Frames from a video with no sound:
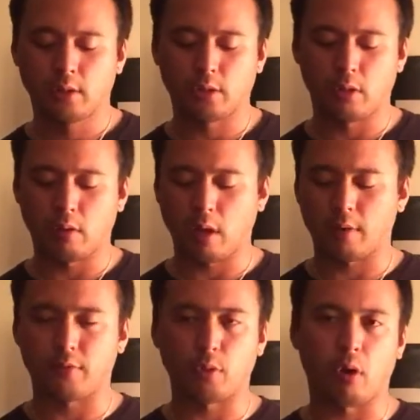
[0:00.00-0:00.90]
So
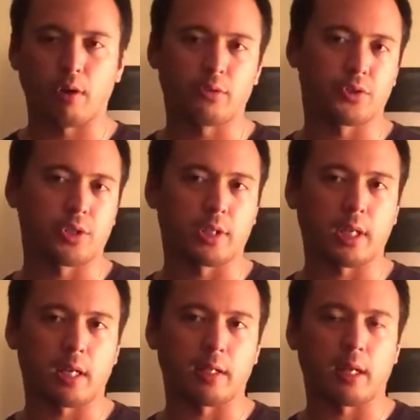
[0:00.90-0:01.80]
if you are interested in
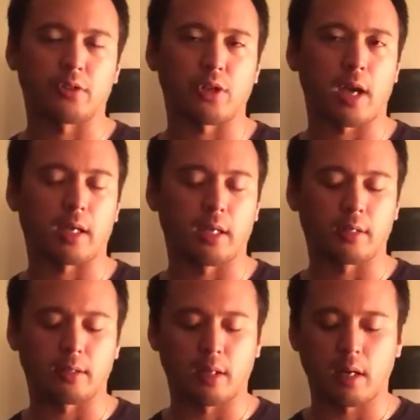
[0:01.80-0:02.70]
getting that
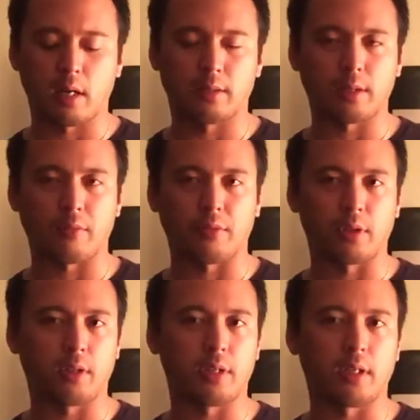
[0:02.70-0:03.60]
jacket,
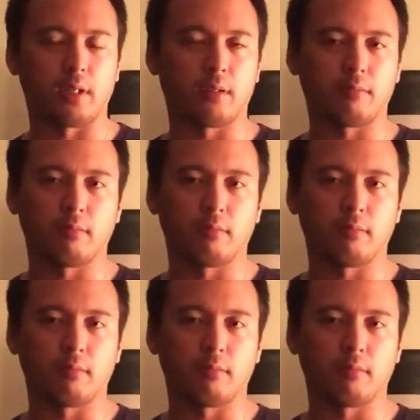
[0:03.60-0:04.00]
definitely